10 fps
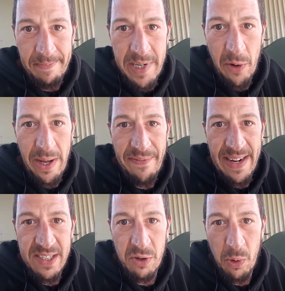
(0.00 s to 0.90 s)
No ifs,
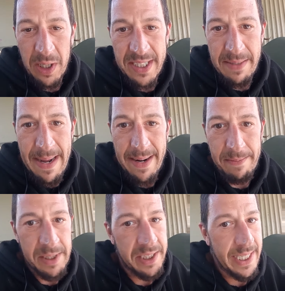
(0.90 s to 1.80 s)
ands, or questions about it.
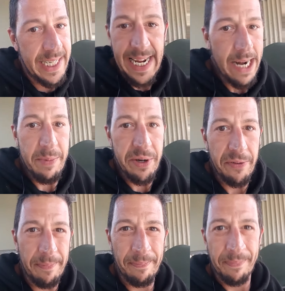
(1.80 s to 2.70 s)
Just gotta
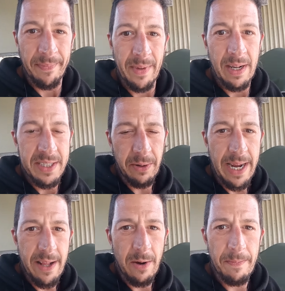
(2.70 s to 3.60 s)
move. It's
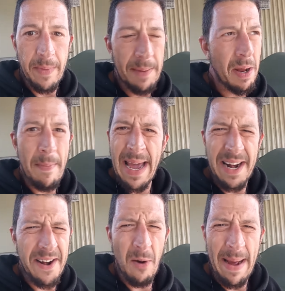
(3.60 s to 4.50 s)
okay though, I'm not mad
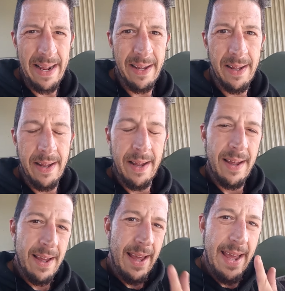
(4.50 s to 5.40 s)
at nobody.
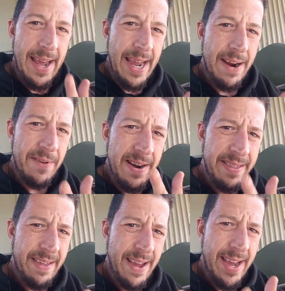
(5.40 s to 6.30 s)

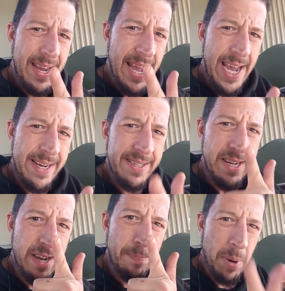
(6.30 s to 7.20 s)
Everything has
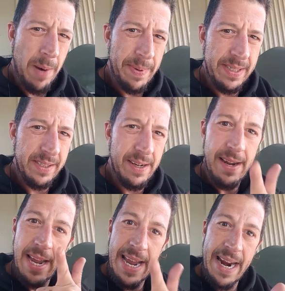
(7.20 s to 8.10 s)
a purpose.
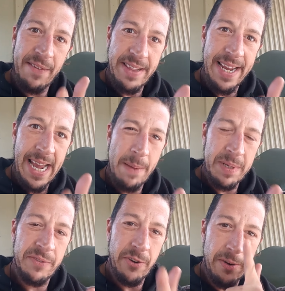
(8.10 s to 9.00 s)
Everything
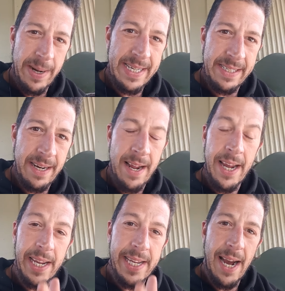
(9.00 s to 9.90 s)
happens for a reason.
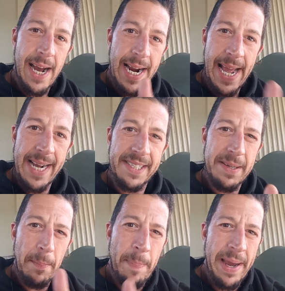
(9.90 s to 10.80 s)
God has
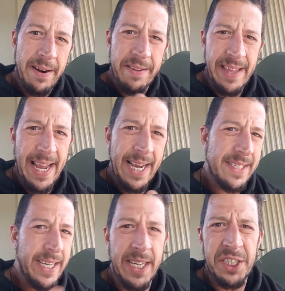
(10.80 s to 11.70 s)
better
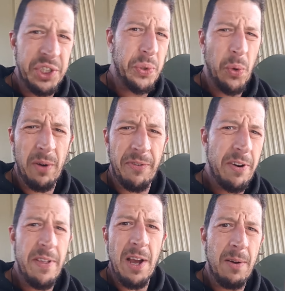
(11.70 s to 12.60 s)
things in store
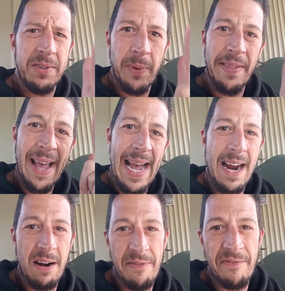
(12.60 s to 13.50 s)
for those with
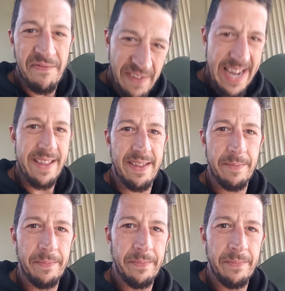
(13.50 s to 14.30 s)
higher faith.